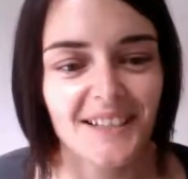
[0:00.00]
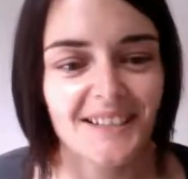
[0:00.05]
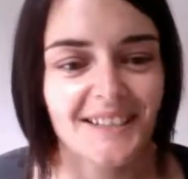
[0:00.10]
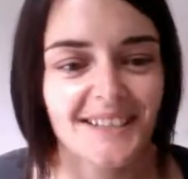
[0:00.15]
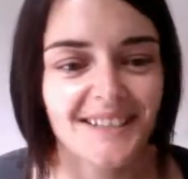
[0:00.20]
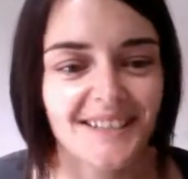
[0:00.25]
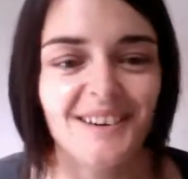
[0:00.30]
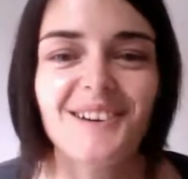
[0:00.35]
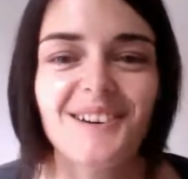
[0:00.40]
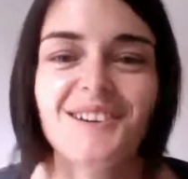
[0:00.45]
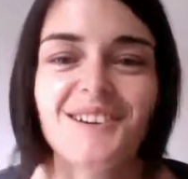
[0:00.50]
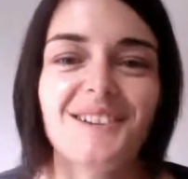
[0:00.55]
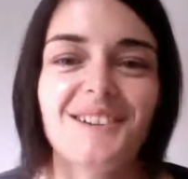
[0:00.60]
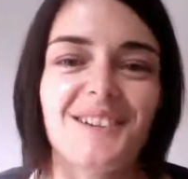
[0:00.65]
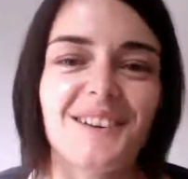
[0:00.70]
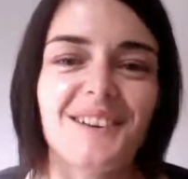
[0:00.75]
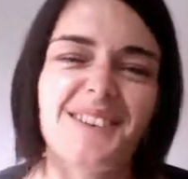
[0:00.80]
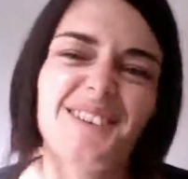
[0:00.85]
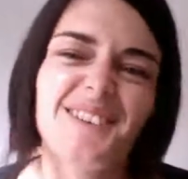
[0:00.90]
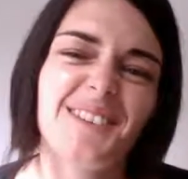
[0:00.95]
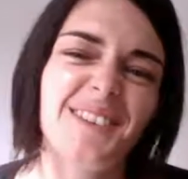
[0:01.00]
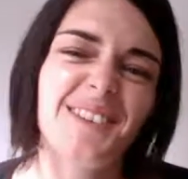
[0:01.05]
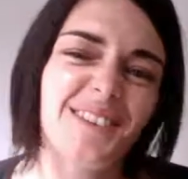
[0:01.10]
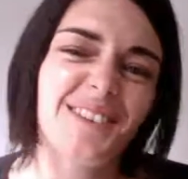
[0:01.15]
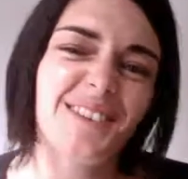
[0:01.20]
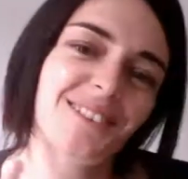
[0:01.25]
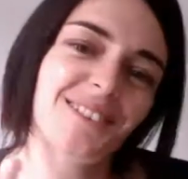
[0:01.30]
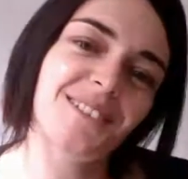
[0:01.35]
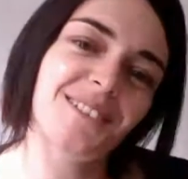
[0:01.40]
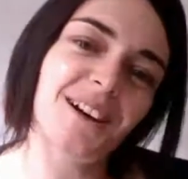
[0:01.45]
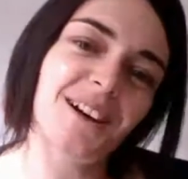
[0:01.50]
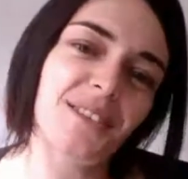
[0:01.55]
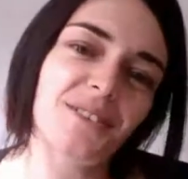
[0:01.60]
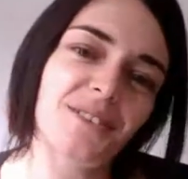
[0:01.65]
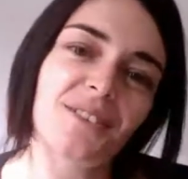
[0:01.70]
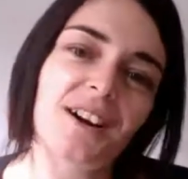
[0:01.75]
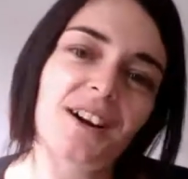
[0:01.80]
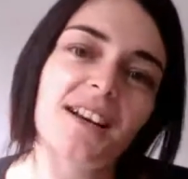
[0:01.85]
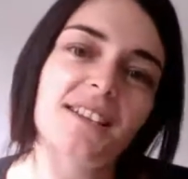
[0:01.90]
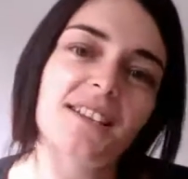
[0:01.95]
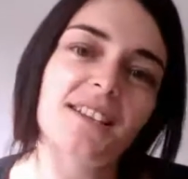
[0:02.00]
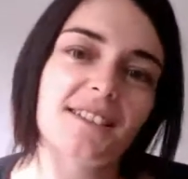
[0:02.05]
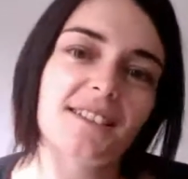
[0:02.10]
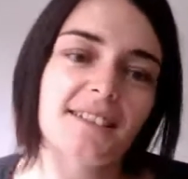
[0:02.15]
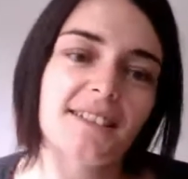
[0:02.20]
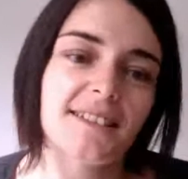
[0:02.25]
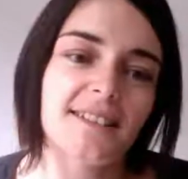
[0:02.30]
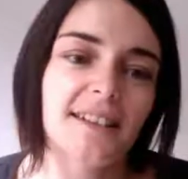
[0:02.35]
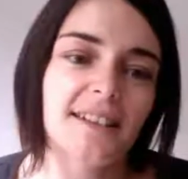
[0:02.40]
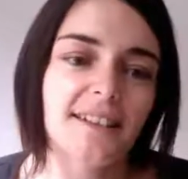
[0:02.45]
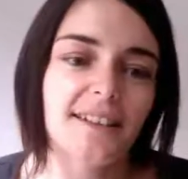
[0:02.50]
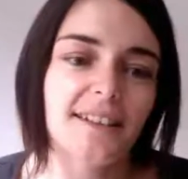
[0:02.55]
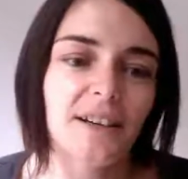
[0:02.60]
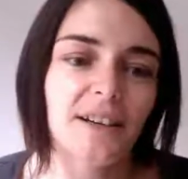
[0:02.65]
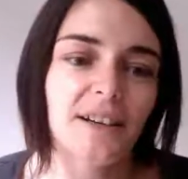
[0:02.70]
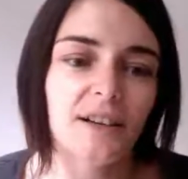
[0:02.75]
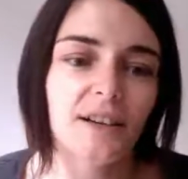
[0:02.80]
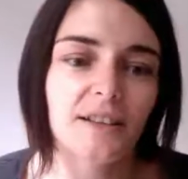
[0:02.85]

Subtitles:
to know that there are other writers just sitting there